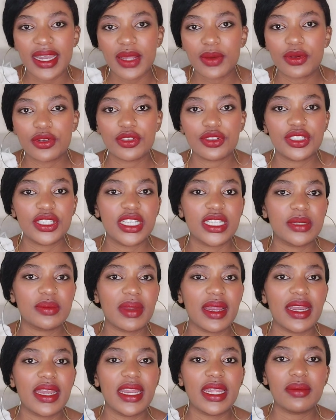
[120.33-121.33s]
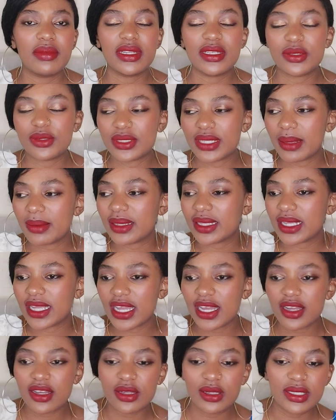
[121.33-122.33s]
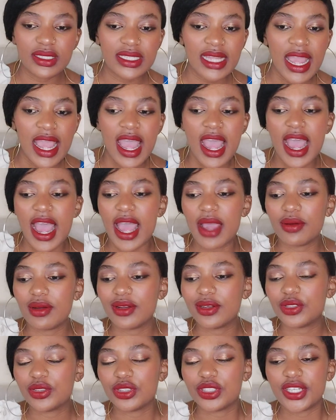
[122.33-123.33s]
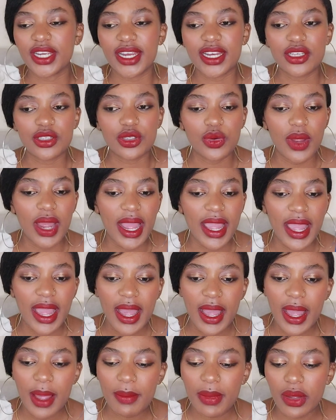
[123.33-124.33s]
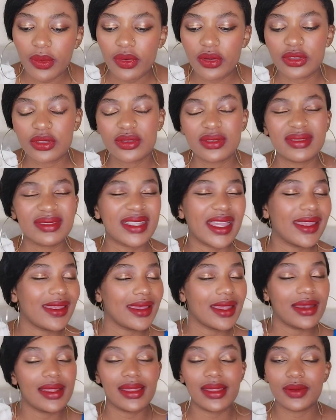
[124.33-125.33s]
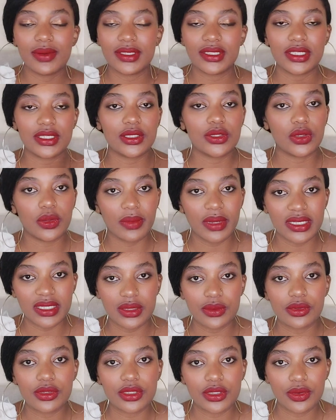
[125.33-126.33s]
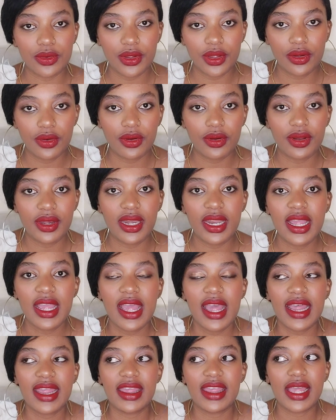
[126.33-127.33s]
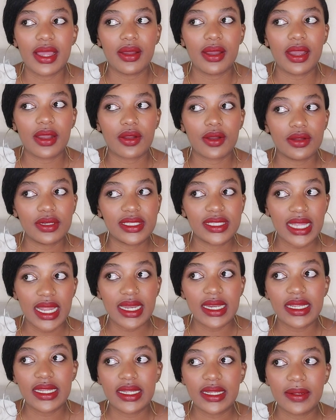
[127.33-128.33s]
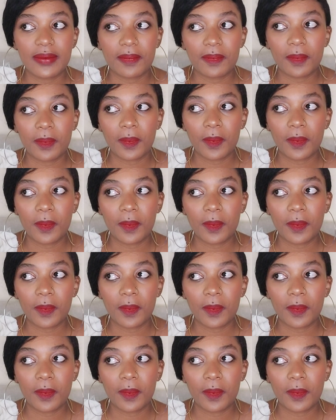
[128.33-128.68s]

I want to change my name into something else. I want to change who I am. I want." To... there was just so much that was going on uh, concerning